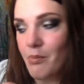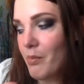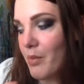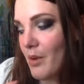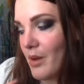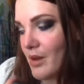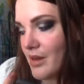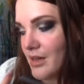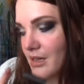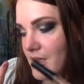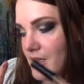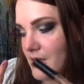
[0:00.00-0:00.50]

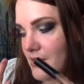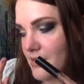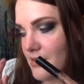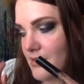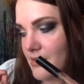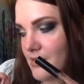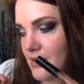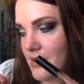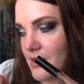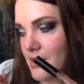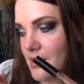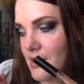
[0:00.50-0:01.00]
but
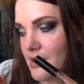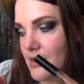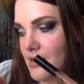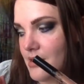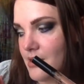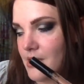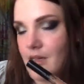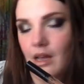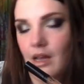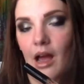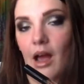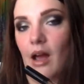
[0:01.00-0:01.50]

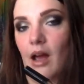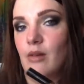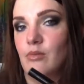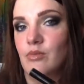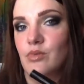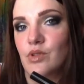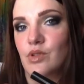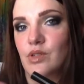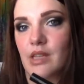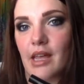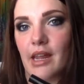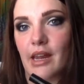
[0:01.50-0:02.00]
I'm
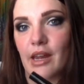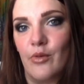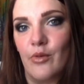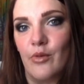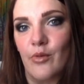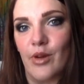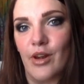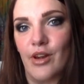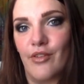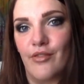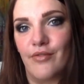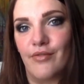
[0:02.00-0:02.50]
just getting
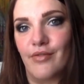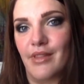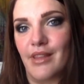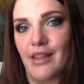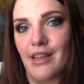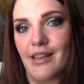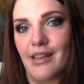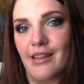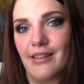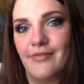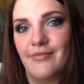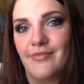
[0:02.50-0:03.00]
rid of
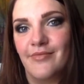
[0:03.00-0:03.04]
the